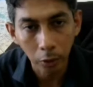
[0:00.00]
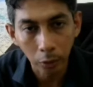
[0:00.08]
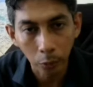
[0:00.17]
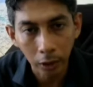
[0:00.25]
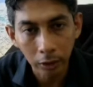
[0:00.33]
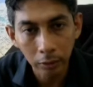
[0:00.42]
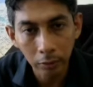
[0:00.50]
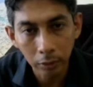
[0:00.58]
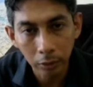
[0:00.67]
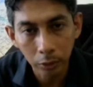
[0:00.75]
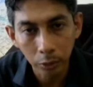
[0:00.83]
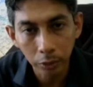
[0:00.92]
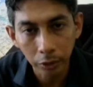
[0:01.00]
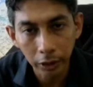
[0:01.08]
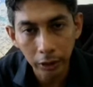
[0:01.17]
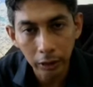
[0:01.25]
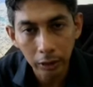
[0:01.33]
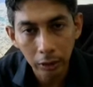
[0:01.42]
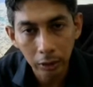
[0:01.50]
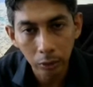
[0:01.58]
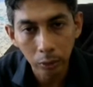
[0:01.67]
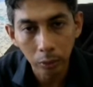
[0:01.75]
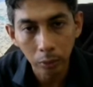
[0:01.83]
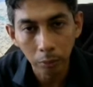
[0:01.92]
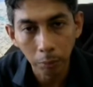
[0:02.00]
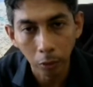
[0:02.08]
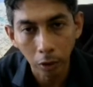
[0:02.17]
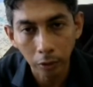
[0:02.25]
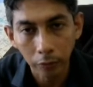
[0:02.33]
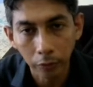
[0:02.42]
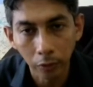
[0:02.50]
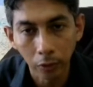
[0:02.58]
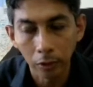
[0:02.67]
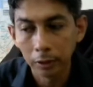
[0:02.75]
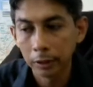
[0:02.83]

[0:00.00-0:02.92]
port 1, 2, 3 to port 4.